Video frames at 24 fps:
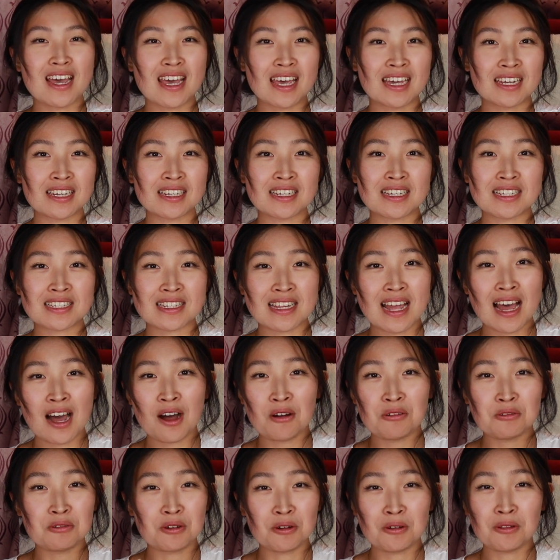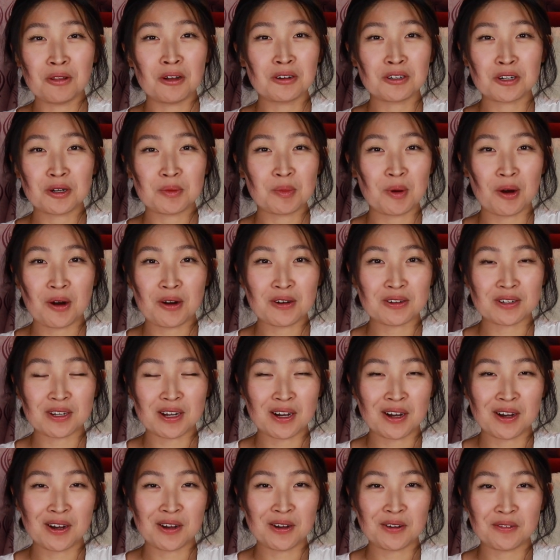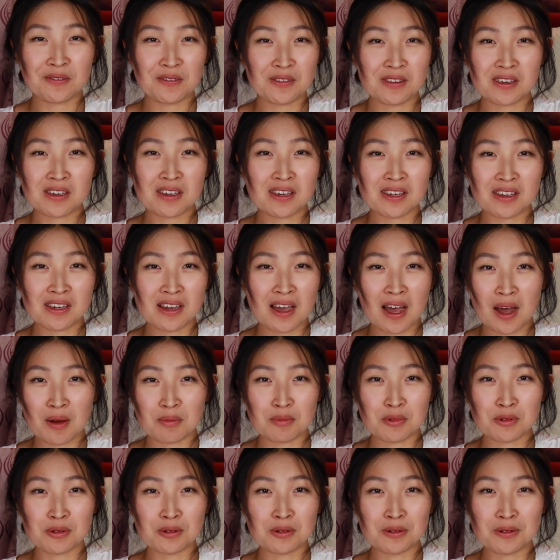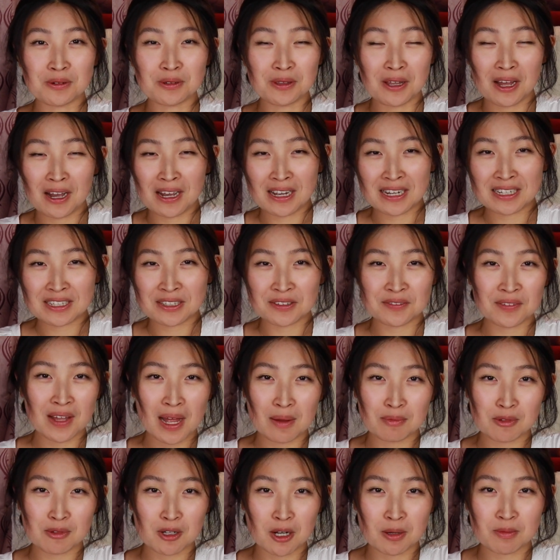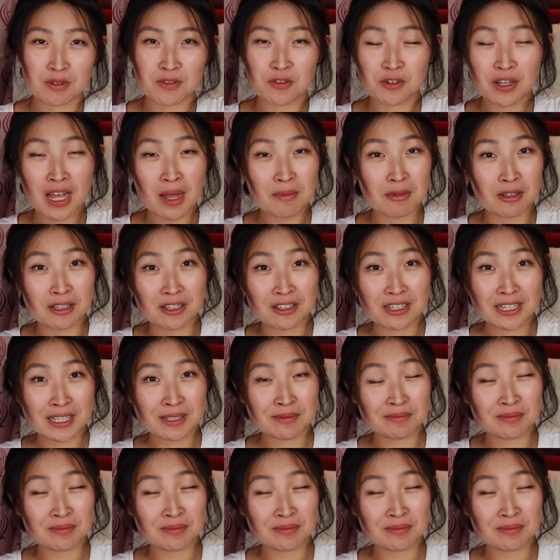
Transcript: It is now no longer part of the Apple line of laptops vocabulary